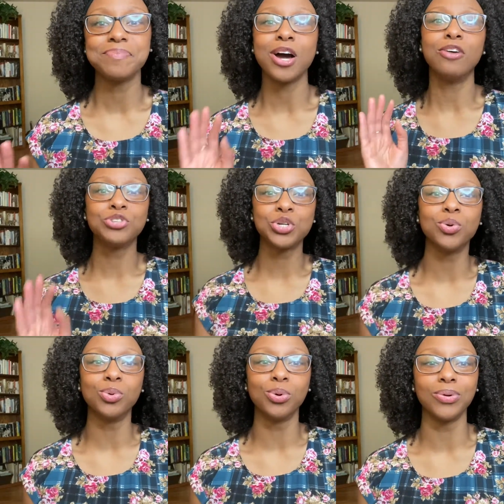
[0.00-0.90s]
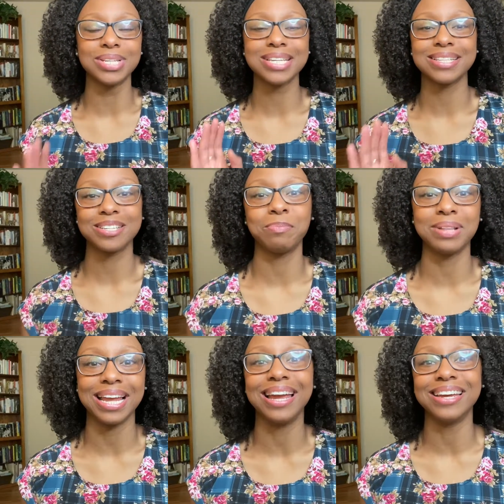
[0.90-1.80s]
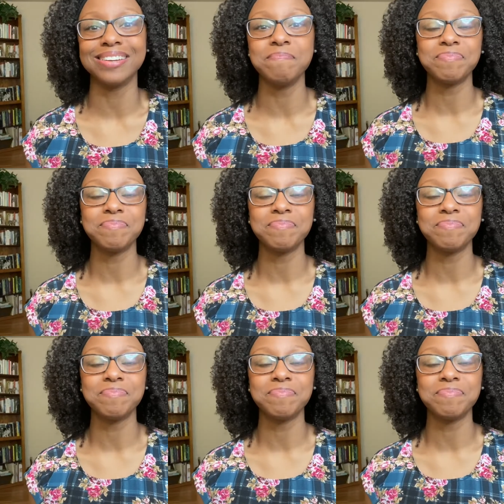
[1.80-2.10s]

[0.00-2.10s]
of tools to plan.